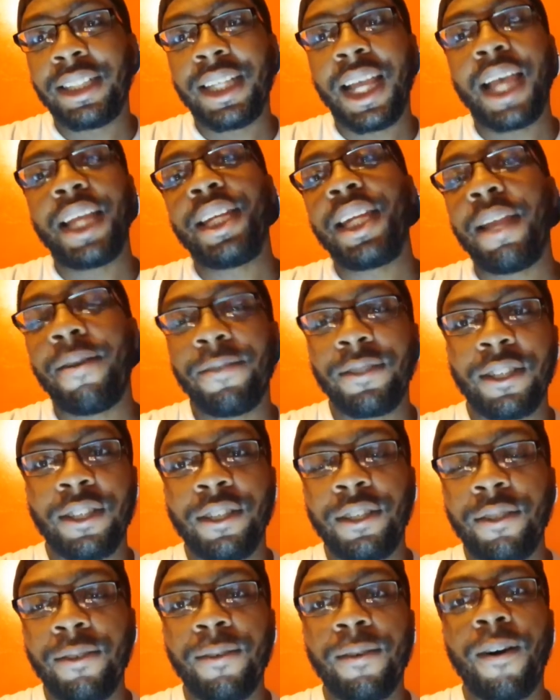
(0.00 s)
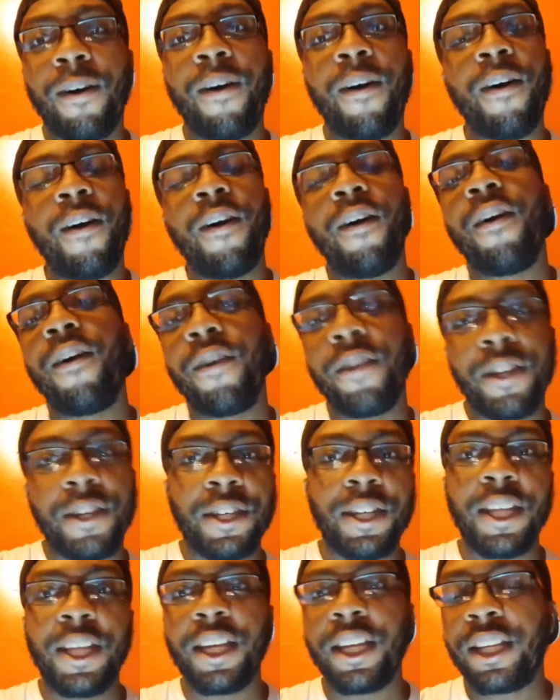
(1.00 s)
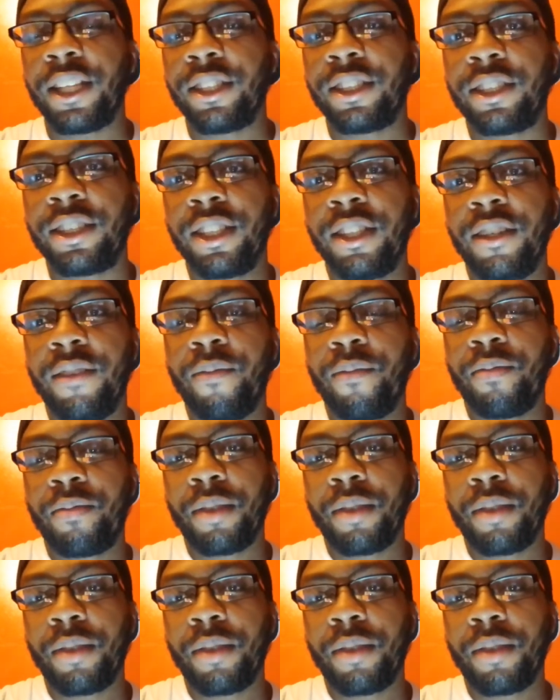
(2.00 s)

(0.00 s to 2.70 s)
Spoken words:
that they was gonna do all the things